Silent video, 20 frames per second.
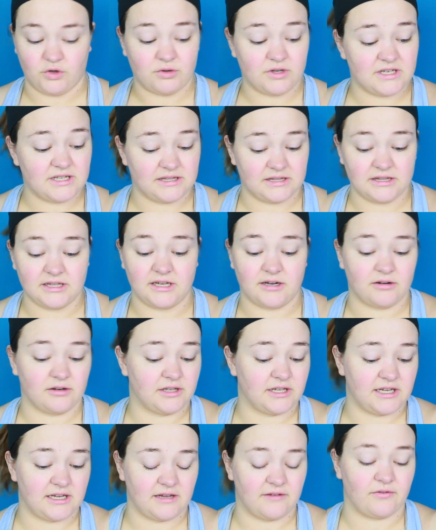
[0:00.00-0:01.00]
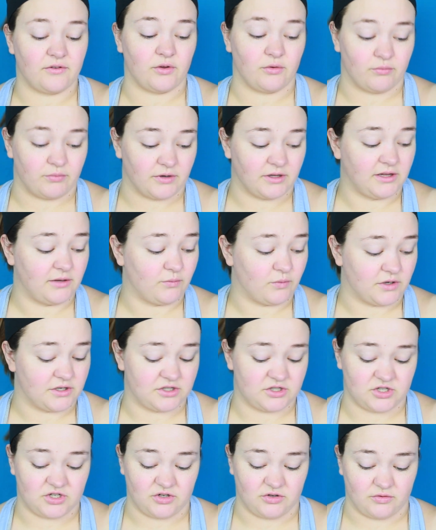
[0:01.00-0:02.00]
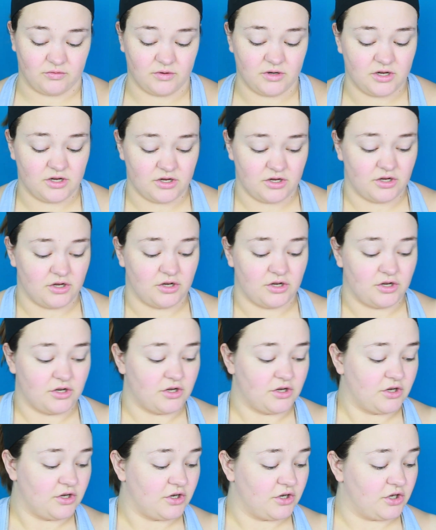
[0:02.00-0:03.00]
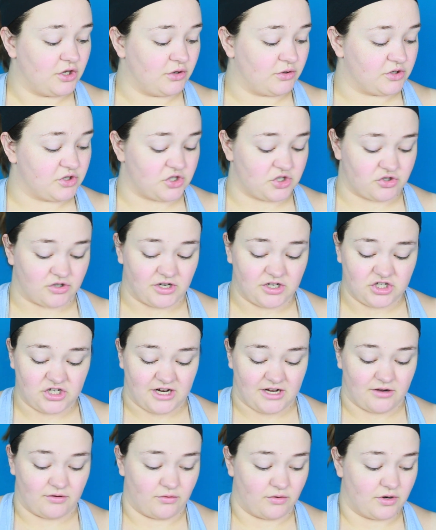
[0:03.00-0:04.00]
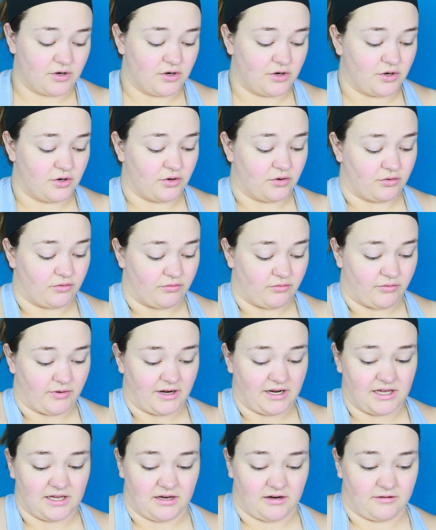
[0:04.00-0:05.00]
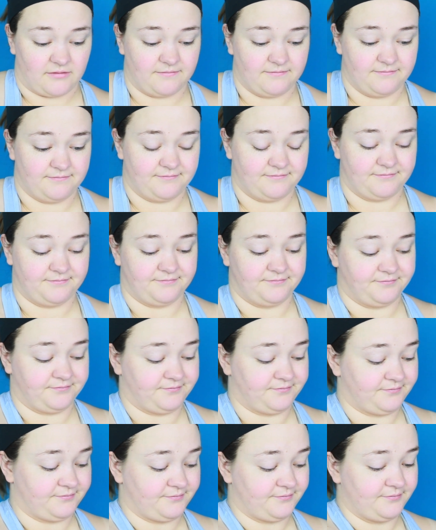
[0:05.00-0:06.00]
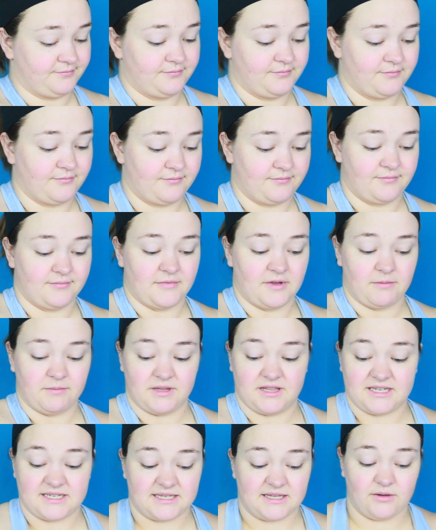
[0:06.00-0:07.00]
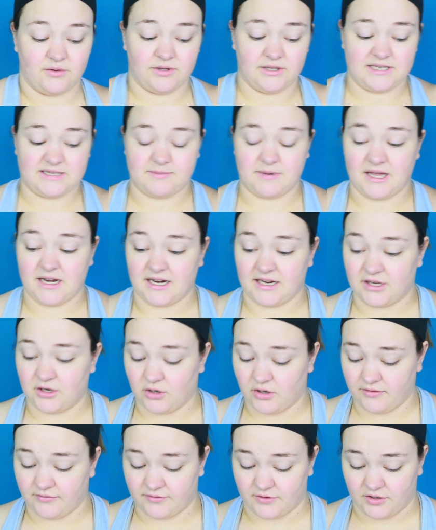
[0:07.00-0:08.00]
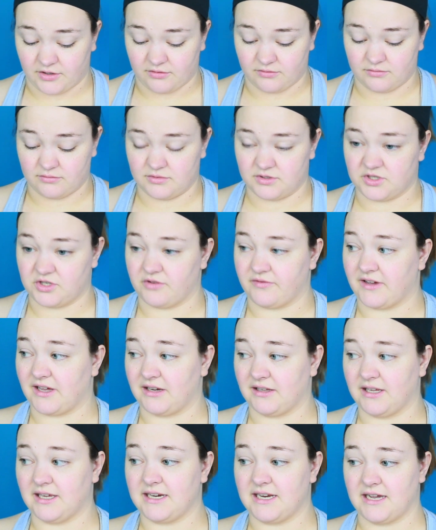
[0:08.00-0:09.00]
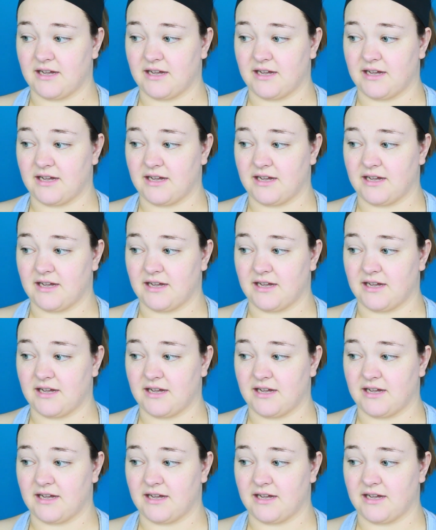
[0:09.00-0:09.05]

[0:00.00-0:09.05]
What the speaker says: You can literally, if you really want to, you can stretch out right here. But this is the only spot I can offer you, so you've got to lay